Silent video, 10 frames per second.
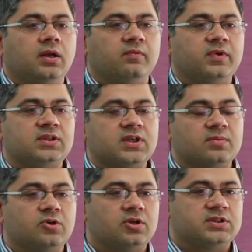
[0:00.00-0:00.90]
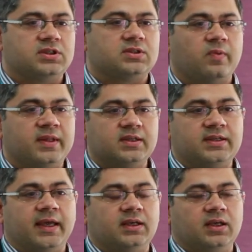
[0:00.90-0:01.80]
with terminologists, with the
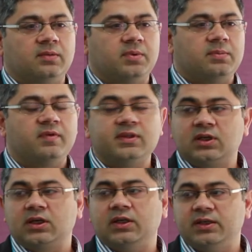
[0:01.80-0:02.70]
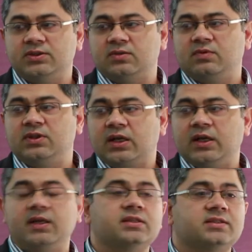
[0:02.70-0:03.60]
technical people, with the clinician, with the
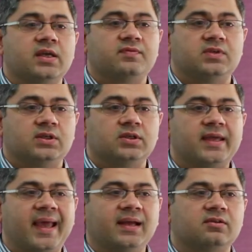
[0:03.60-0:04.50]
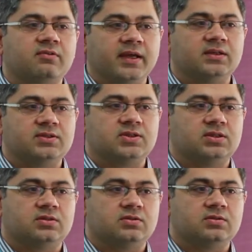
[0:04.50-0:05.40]
clinical safety to get the right
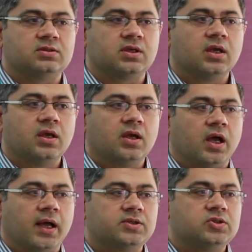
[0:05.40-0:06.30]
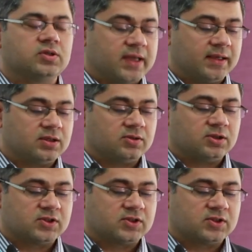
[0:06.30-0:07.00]
decisions to get into the